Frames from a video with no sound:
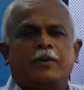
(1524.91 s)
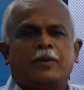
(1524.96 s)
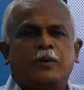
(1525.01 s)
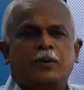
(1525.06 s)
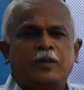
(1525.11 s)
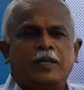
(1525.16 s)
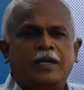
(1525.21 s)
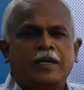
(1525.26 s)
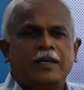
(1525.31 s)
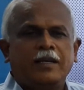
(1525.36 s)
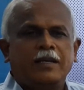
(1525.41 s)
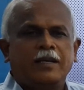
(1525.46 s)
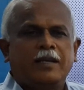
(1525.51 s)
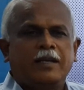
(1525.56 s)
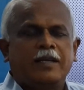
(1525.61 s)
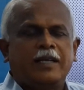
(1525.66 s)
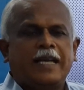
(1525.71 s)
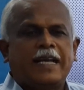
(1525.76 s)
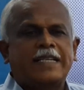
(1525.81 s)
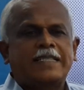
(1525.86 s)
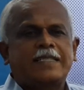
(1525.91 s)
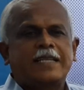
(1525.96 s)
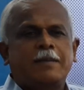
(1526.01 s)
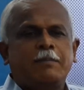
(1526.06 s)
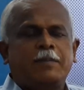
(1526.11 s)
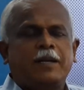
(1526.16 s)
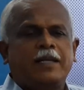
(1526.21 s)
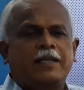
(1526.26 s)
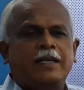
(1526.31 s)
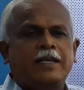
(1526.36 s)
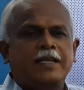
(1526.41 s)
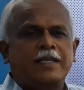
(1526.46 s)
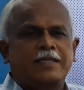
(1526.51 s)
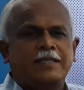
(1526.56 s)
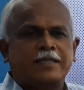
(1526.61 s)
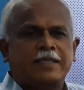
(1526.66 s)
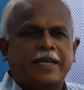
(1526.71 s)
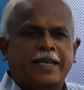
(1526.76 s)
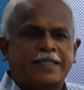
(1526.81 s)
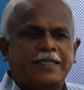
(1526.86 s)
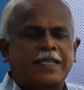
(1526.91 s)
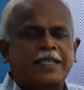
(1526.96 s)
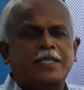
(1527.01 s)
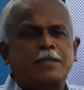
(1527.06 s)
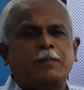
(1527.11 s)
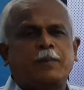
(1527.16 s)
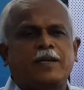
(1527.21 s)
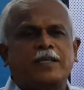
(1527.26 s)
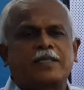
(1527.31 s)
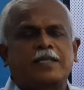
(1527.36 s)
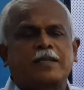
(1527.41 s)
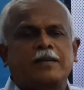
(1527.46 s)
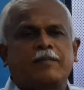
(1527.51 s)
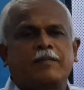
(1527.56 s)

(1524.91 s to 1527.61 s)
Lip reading: do the exam, that is exercise part